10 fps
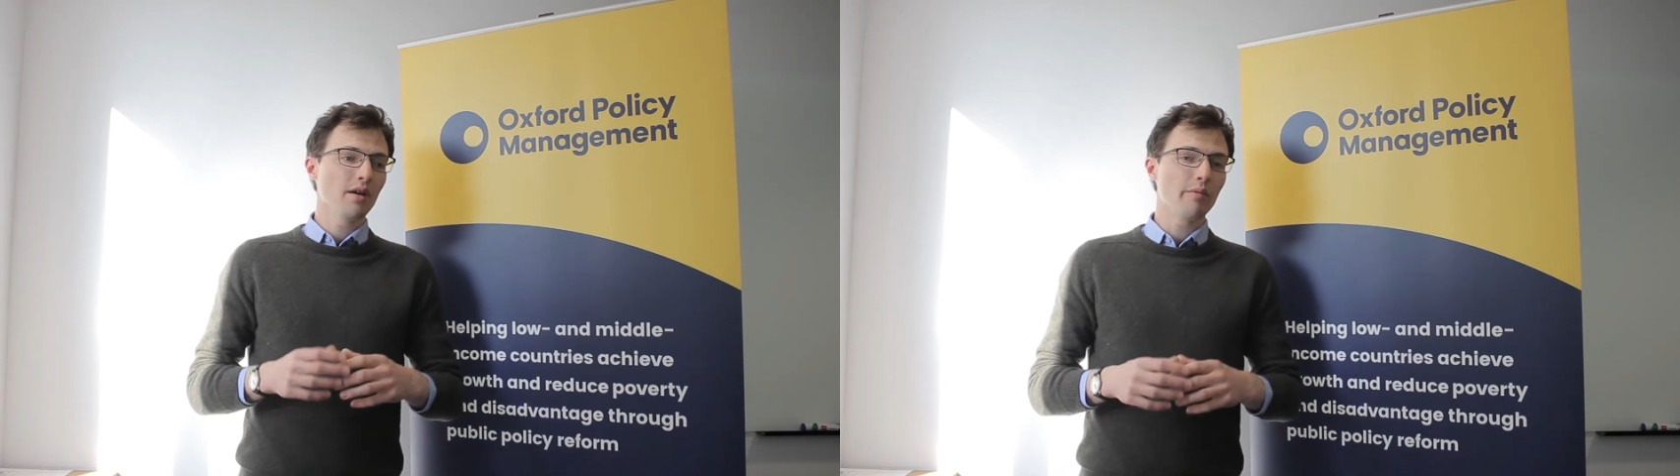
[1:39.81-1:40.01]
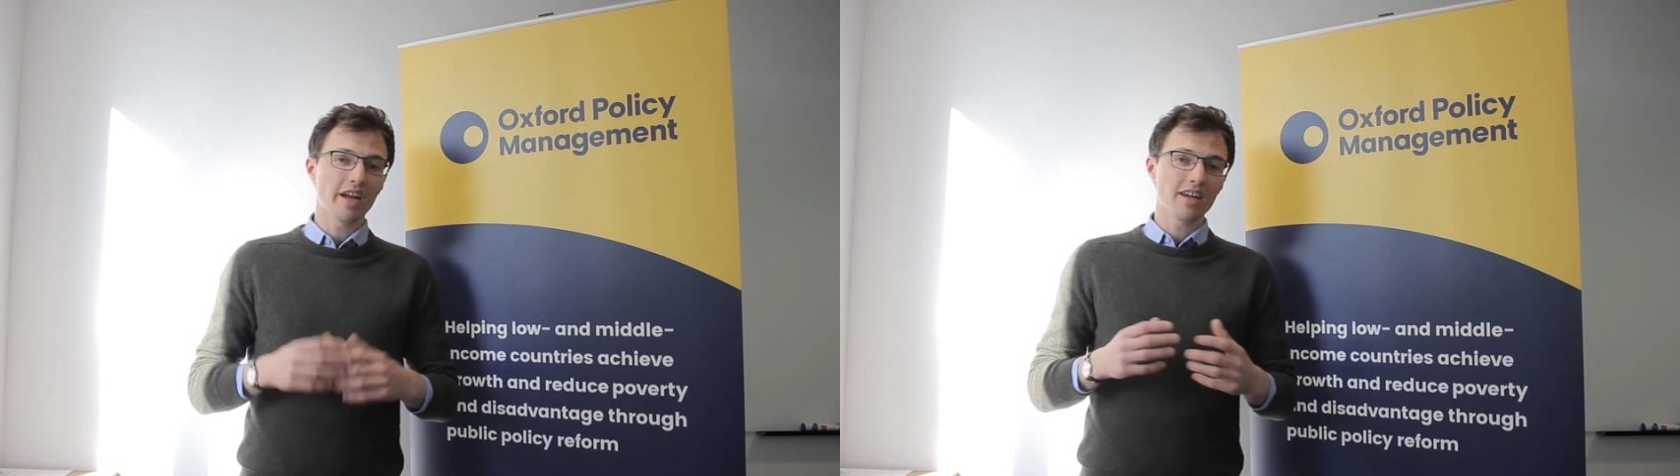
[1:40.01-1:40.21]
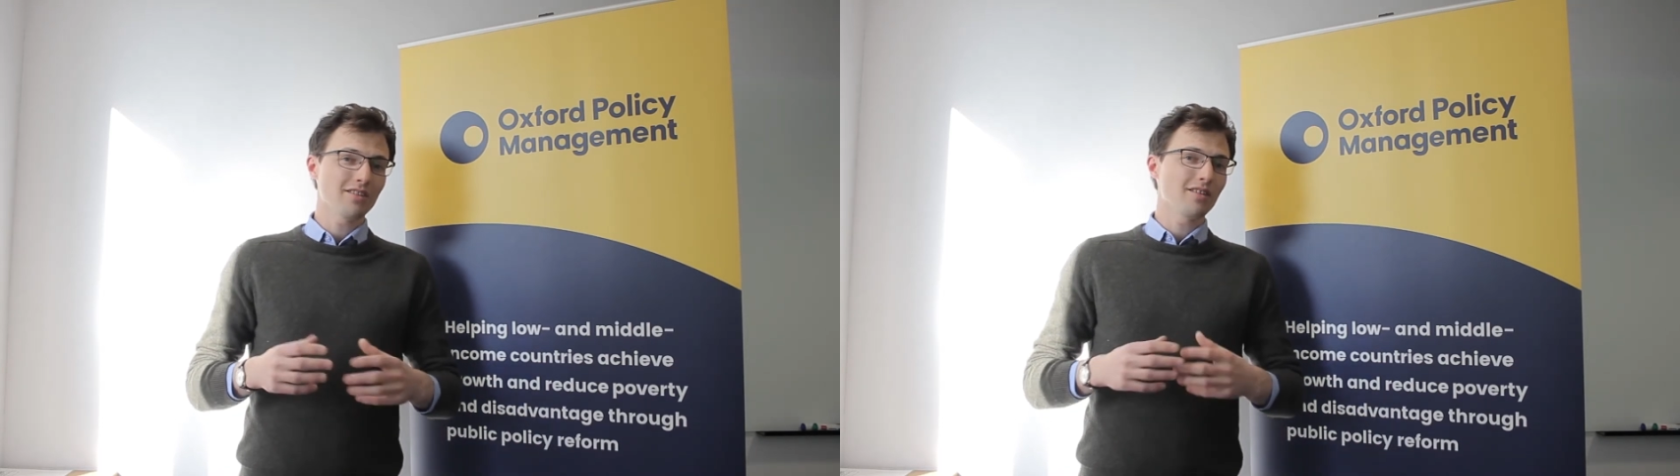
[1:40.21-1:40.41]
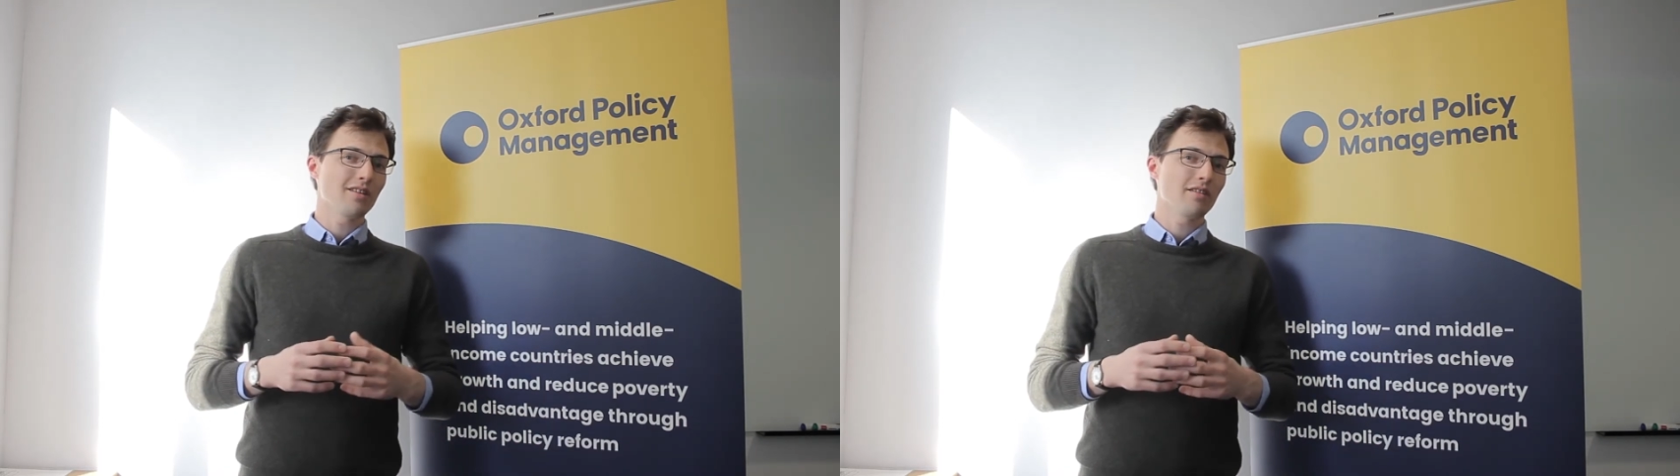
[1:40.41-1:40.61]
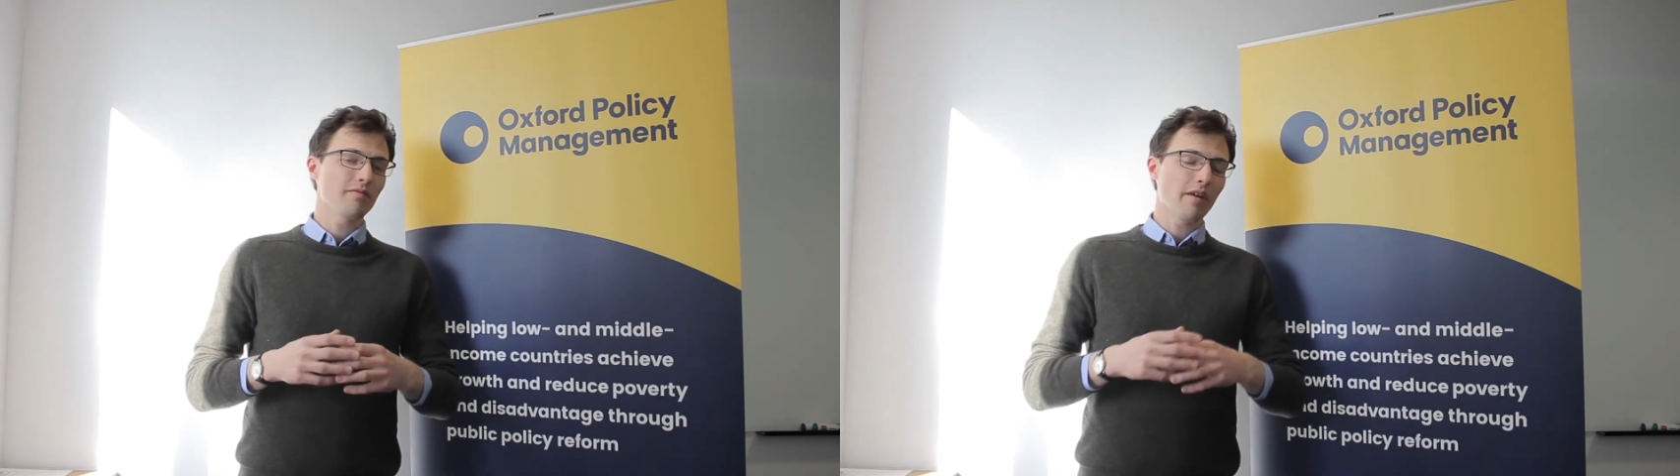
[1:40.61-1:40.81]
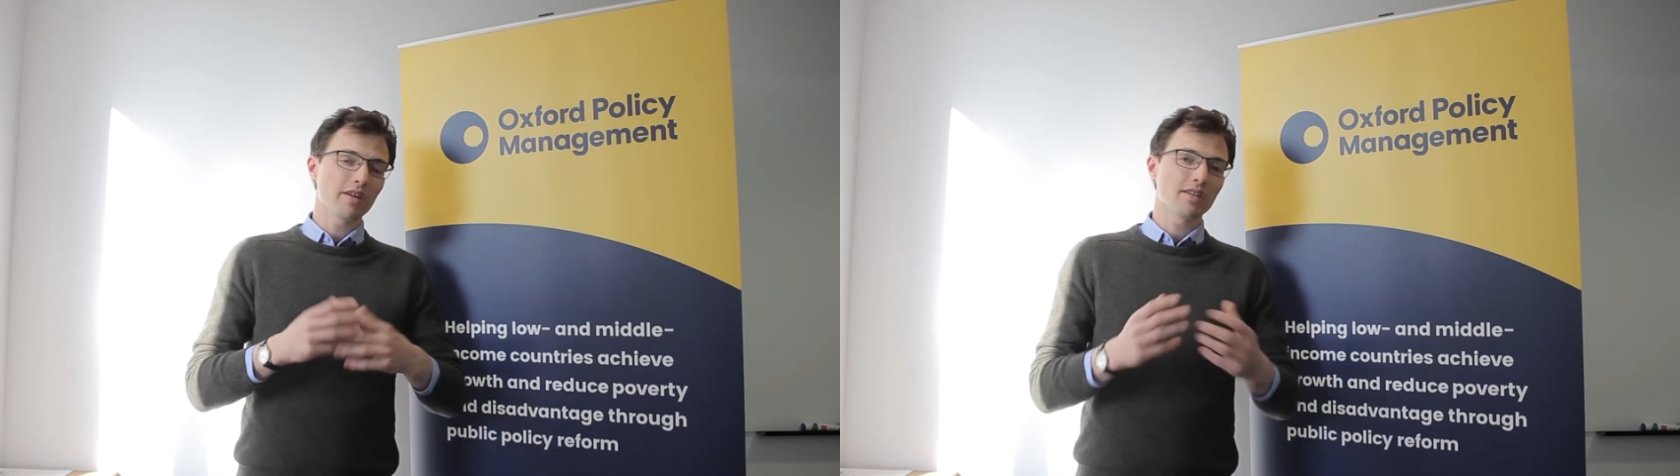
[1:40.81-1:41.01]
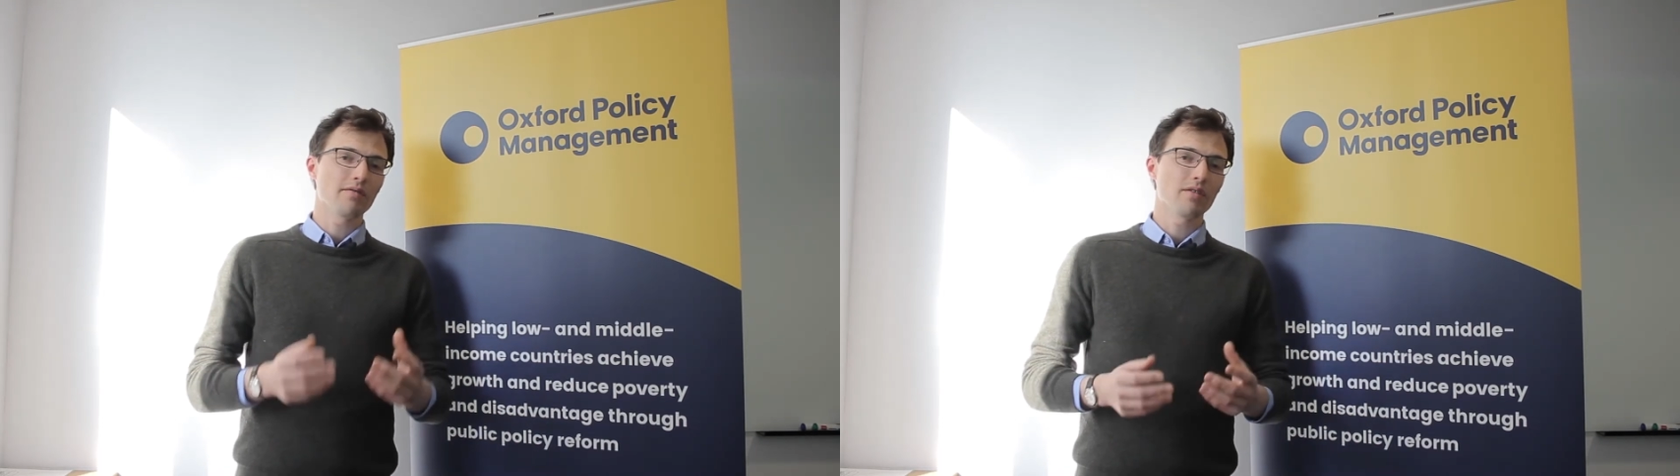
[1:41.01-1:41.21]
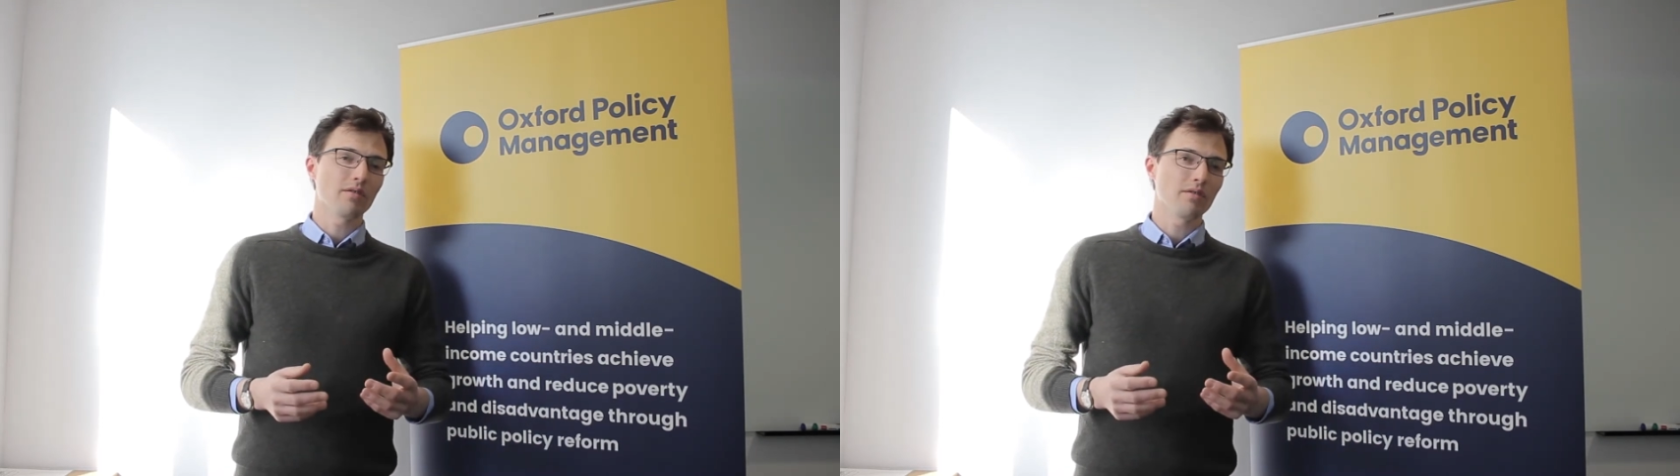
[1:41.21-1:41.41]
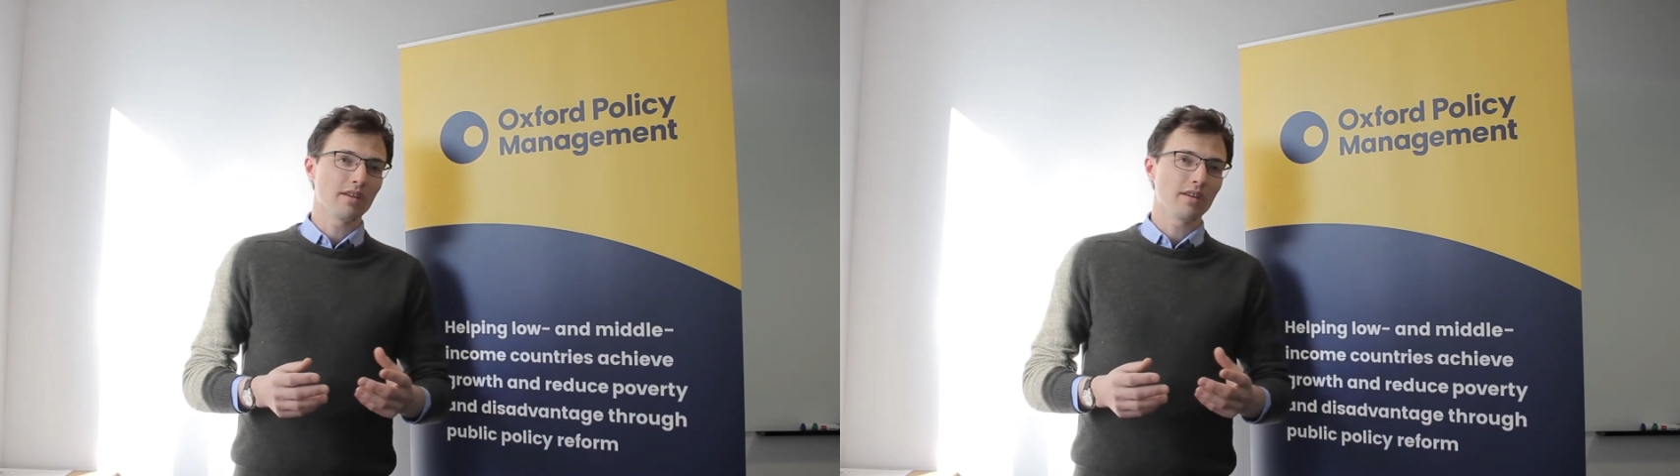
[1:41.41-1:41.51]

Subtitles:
but actually that are very difficult